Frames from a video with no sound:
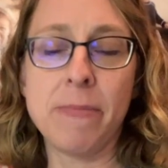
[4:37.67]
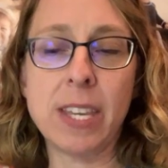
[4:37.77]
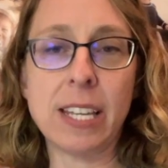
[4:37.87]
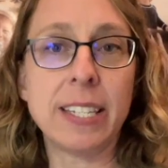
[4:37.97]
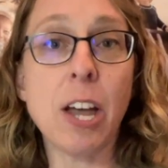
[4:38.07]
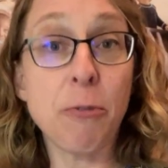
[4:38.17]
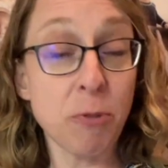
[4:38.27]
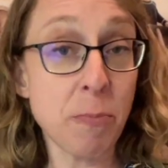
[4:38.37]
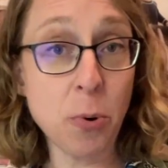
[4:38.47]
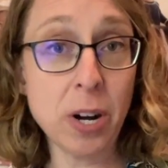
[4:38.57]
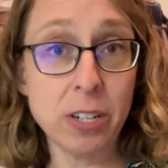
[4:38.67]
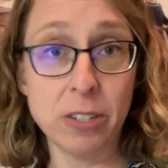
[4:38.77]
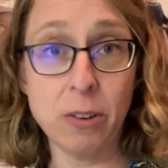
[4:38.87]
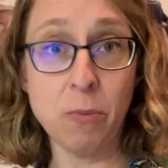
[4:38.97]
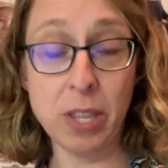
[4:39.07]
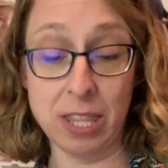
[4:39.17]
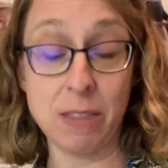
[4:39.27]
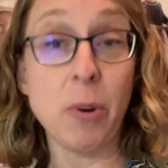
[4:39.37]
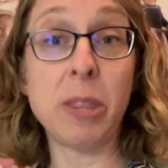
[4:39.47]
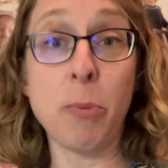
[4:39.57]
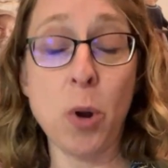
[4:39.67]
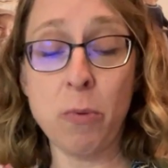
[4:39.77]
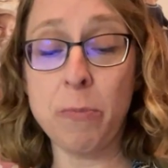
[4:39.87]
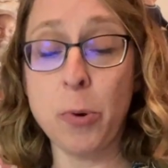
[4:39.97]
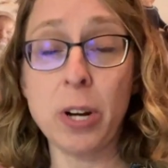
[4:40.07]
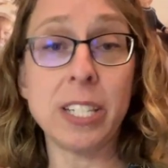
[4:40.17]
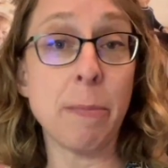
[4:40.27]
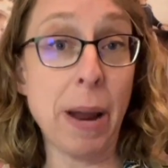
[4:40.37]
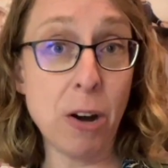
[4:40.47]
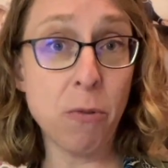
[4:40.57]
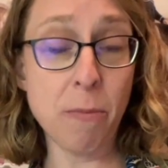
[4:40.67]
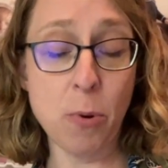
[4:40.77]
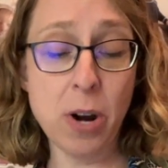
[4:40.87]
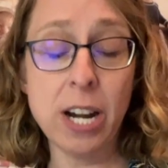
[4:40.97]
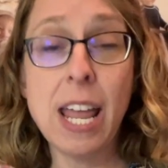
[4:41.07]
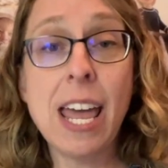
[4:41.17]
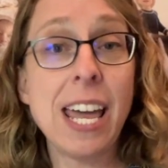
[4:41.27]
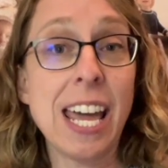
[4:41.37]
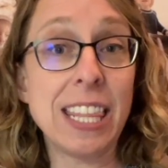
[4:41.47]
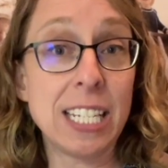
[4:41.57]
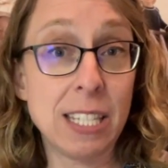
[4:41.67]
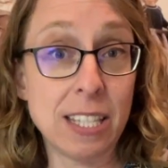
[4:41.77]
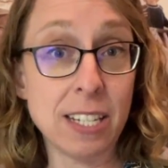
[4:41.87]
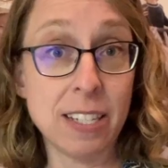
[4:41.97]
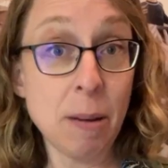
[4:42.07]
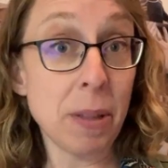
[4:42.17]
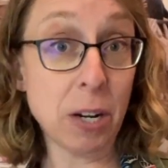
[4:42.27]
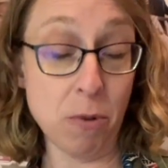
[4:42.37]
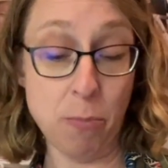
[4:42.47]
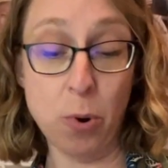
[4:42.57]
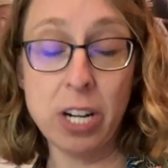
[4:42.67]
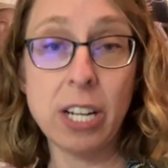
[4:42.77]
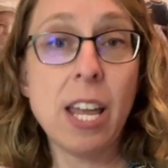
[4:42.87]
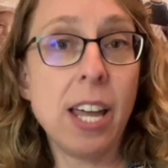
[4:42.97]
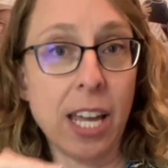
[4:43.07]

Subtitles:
the self-report, so what the boy reports, the parent report, and the sibling report.